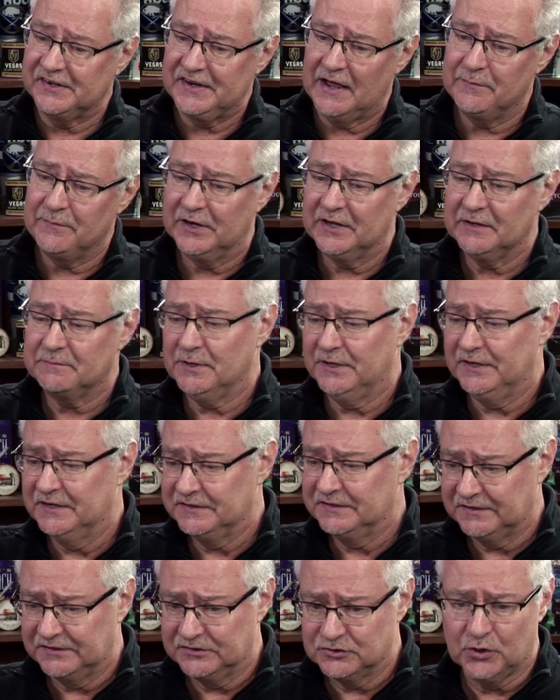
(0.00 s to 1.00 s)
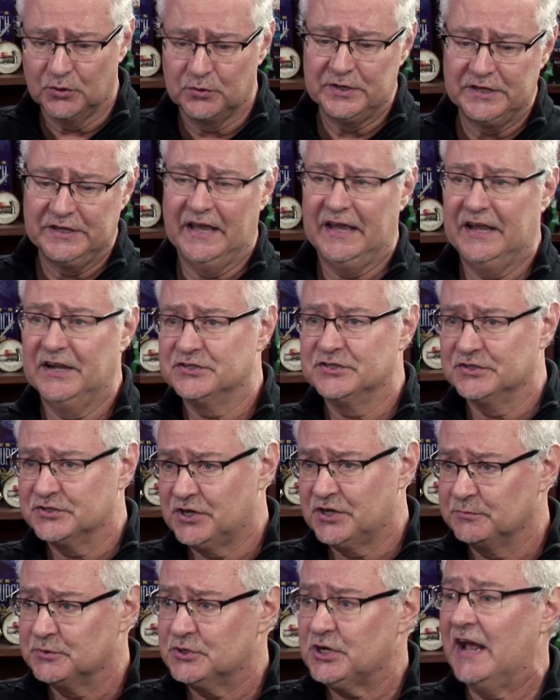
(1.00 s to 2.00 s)
and the Dominic Pittis and Jody Gage
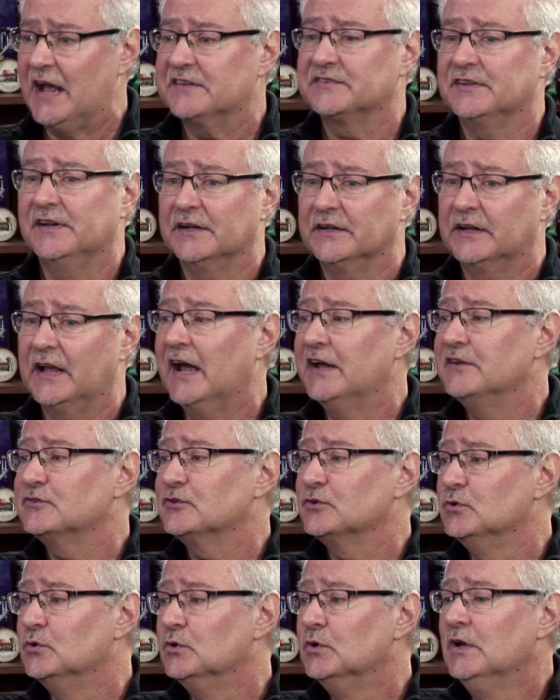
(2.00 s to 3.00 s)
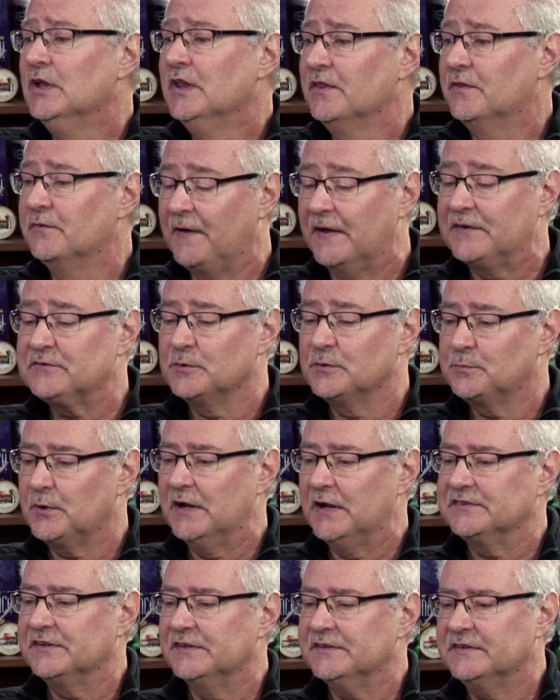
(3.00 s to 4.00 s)
and Jim Jackson and guys who, the veteran
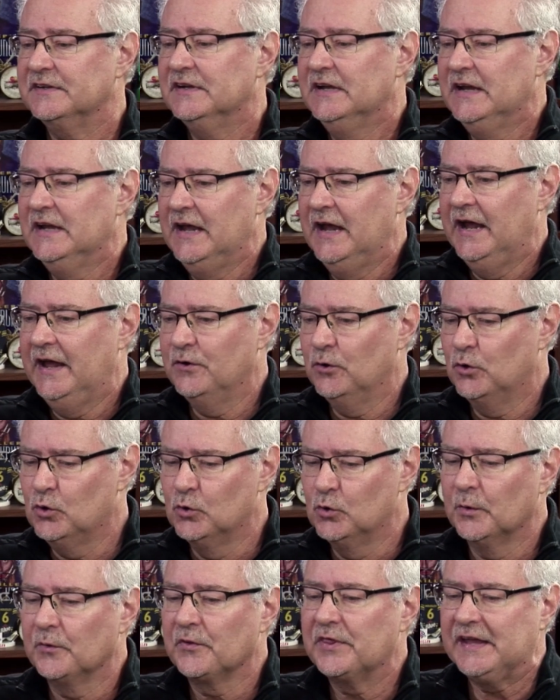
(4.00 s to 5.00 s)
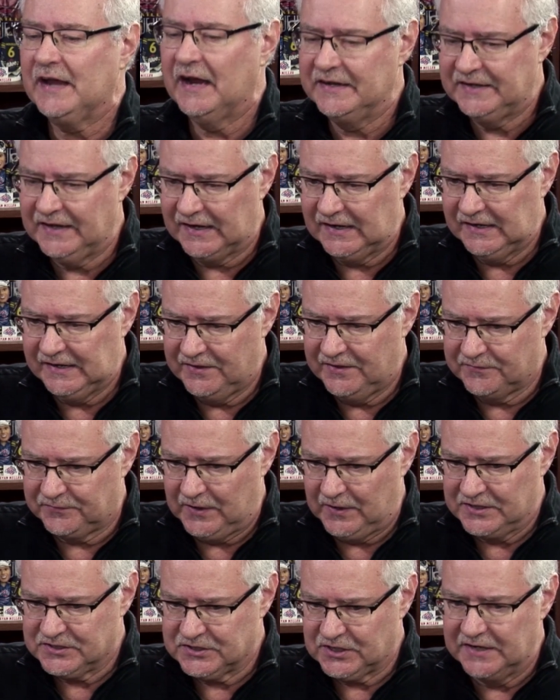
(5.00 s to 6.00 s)
presence, who were the identity of the
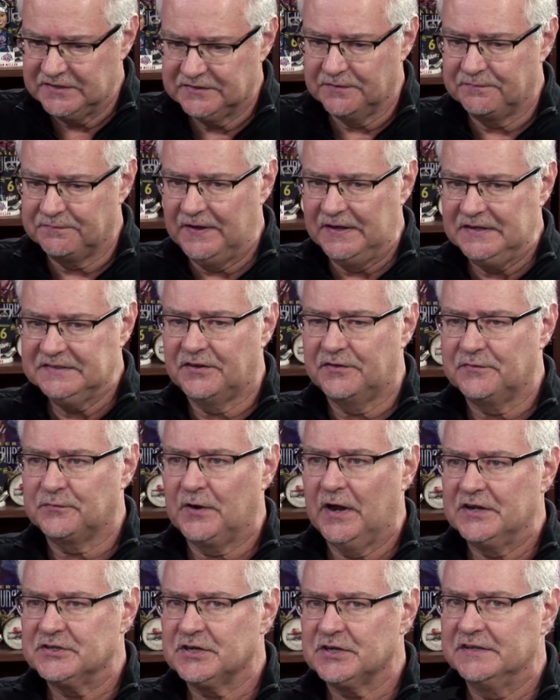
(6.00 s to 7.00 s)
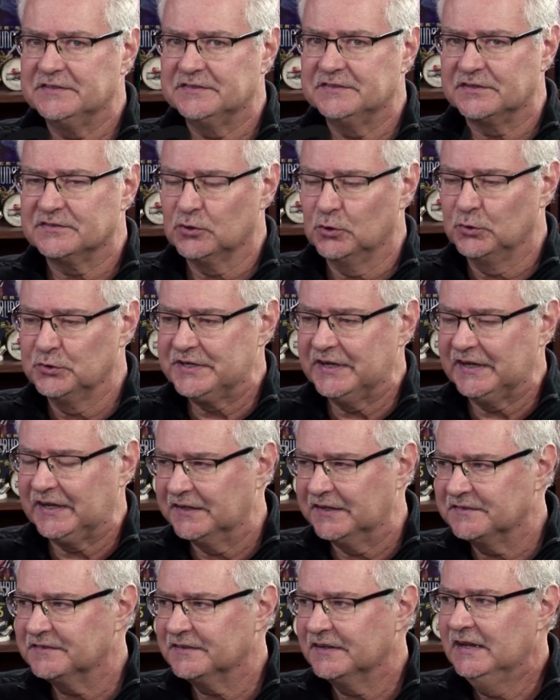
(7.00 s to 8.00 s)
franchise, the face of the franchise that sold
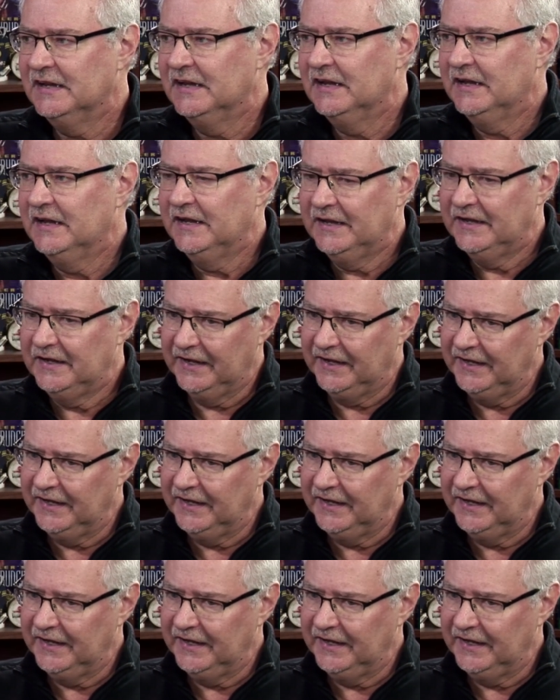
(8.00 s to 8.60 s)
tickets.